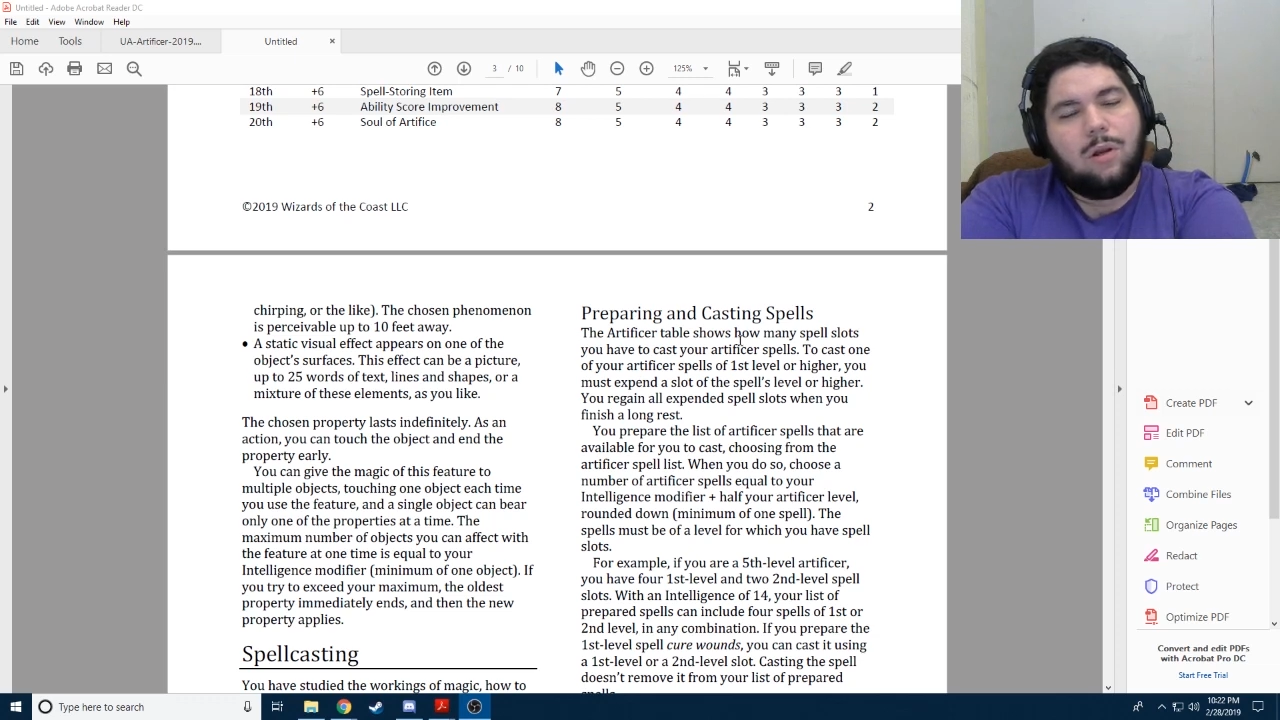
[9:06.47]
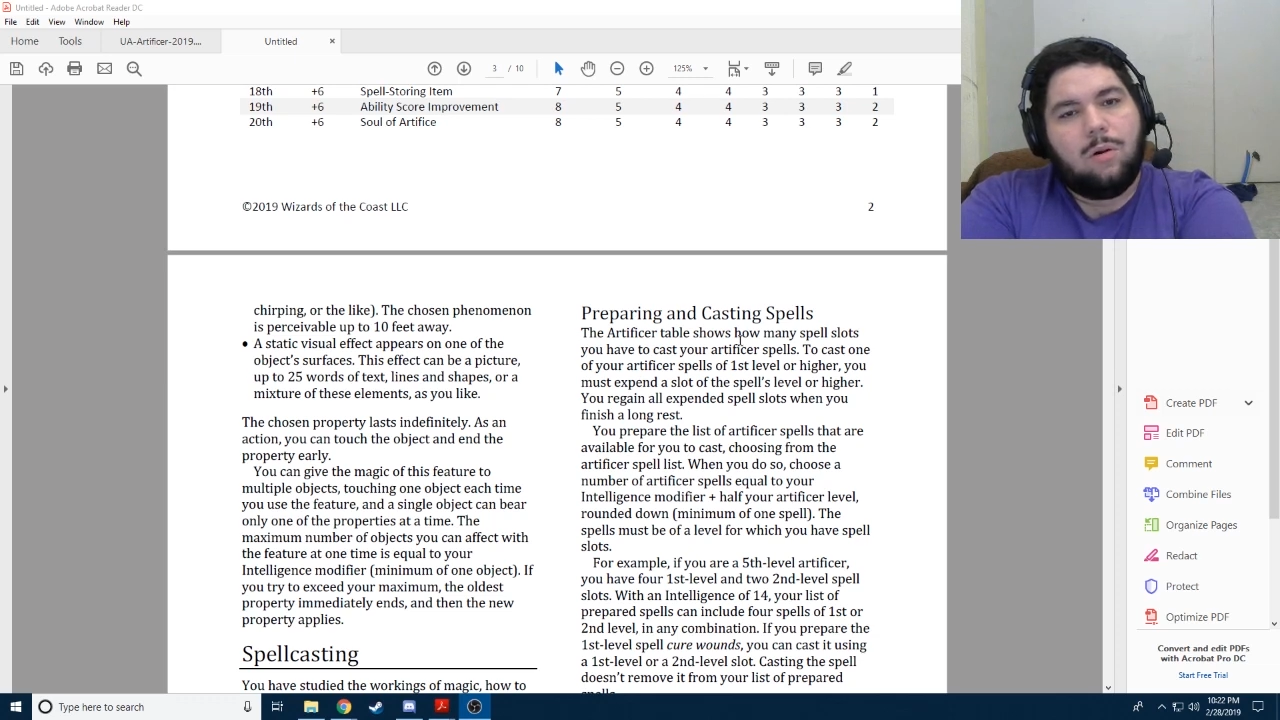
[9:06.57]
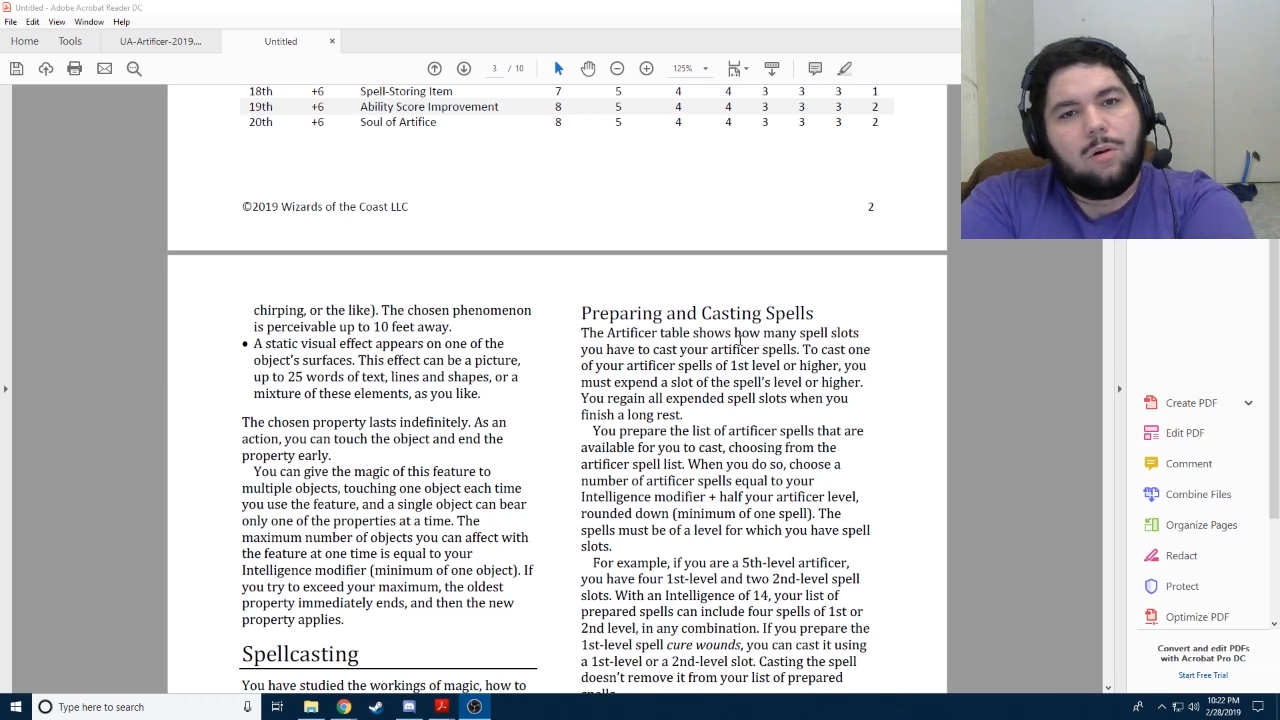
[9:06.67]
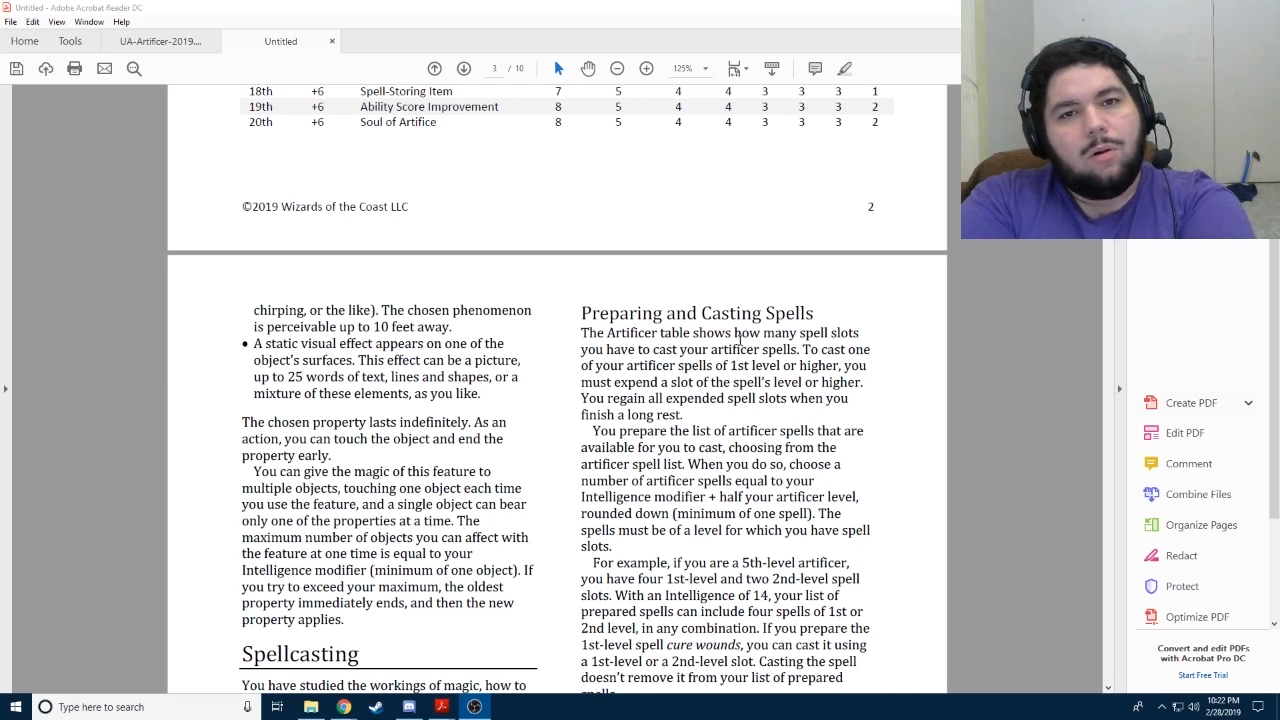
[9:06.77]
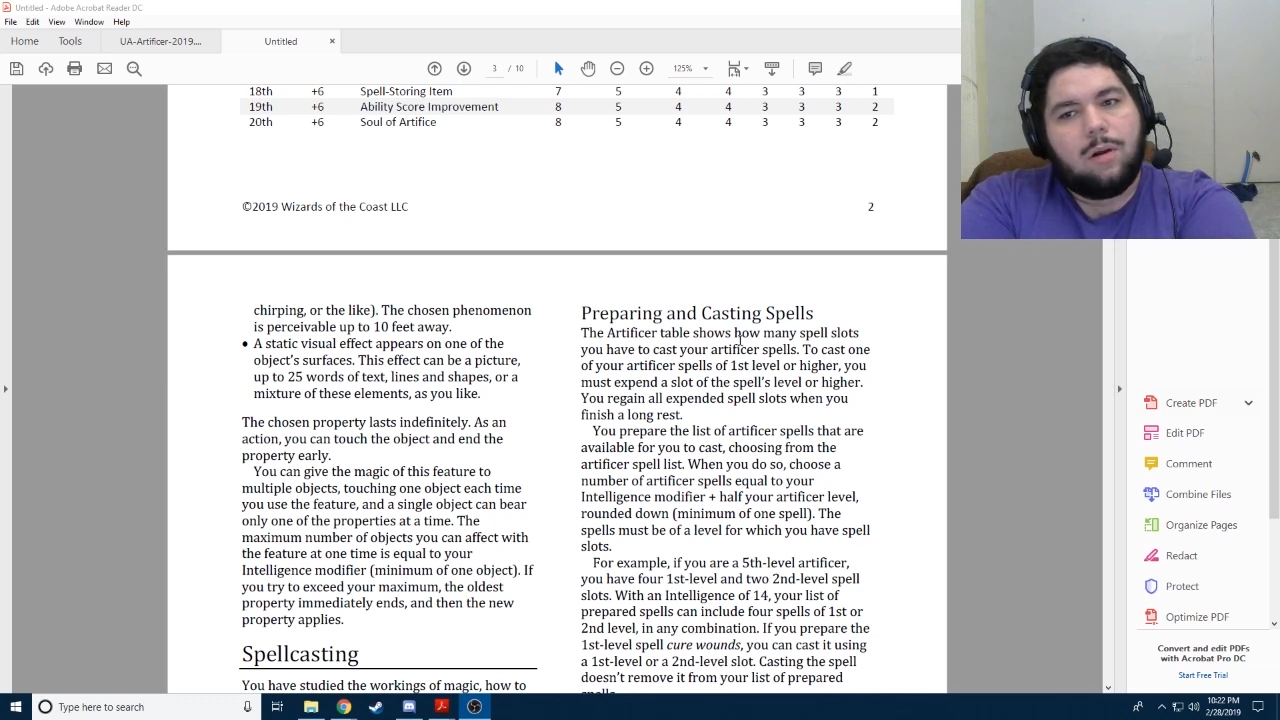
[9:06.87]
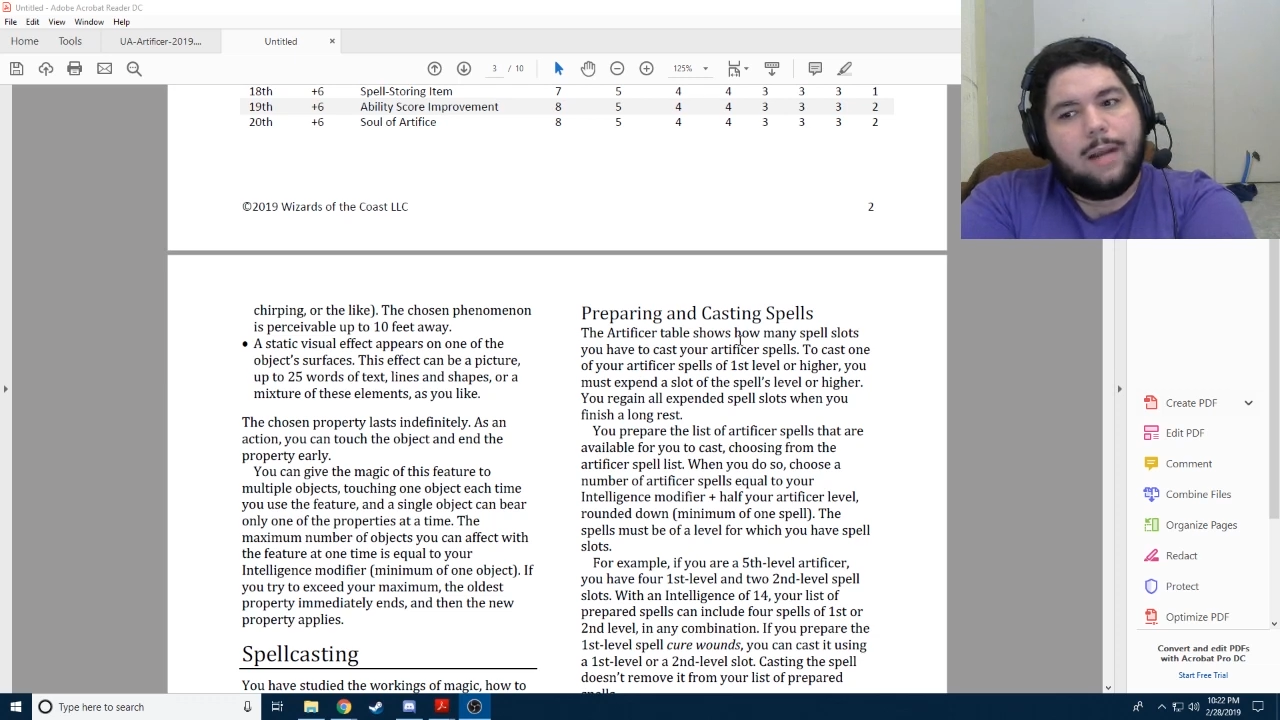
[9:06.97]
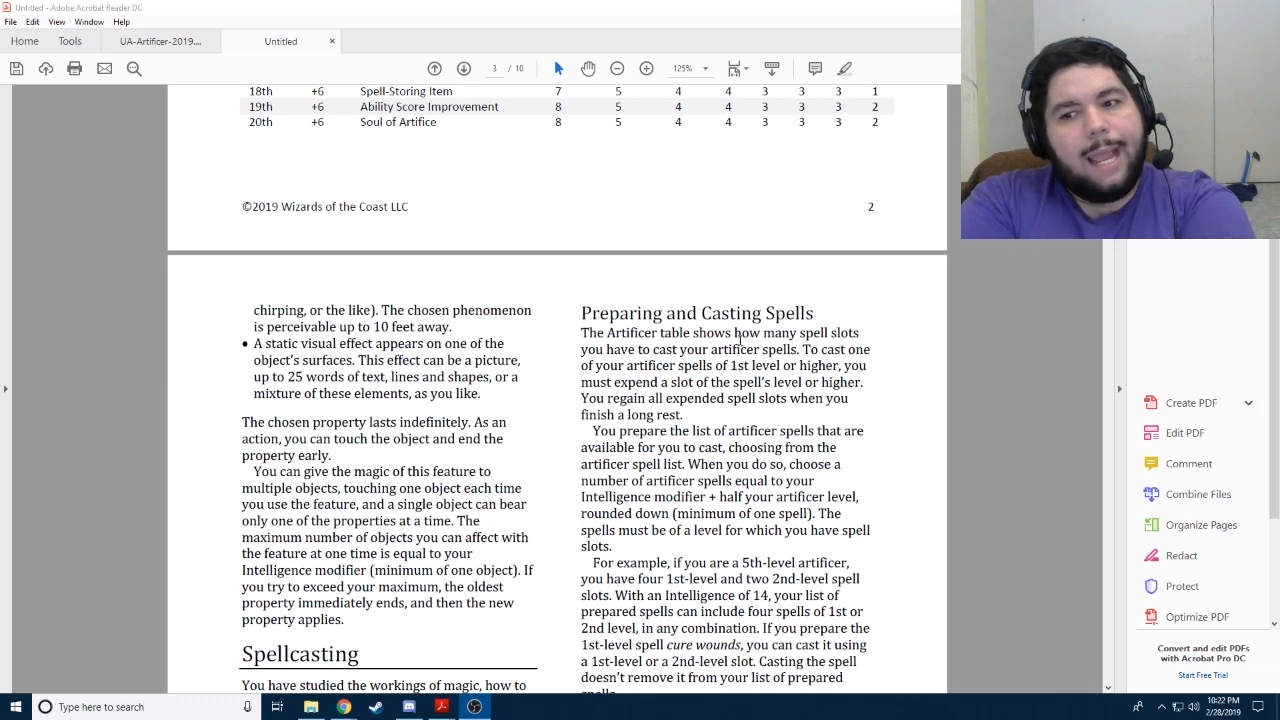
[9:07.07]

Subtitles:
or